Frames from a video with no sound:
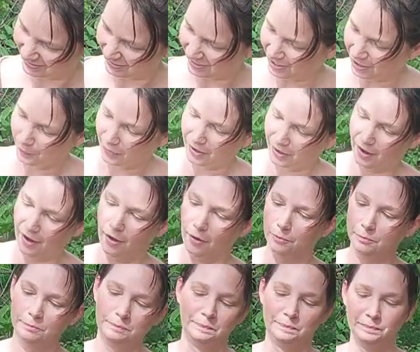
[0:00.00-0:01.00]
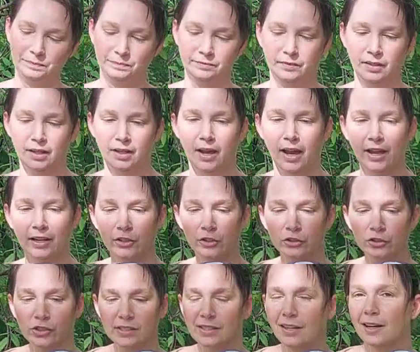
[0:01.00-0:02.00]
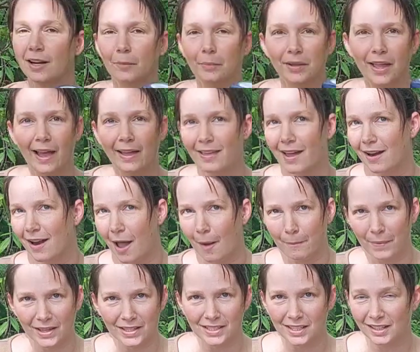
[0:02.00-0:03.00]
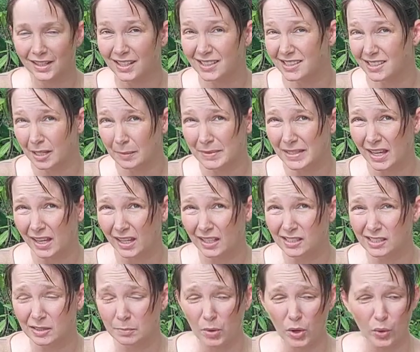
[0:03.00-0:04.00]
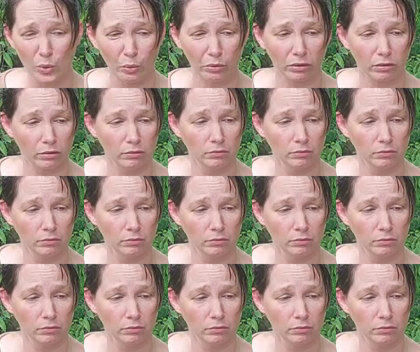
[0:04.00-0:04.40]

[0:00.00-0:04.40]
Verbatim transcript: There we go. And you're just gonna blend that up until it seems like it's smooth.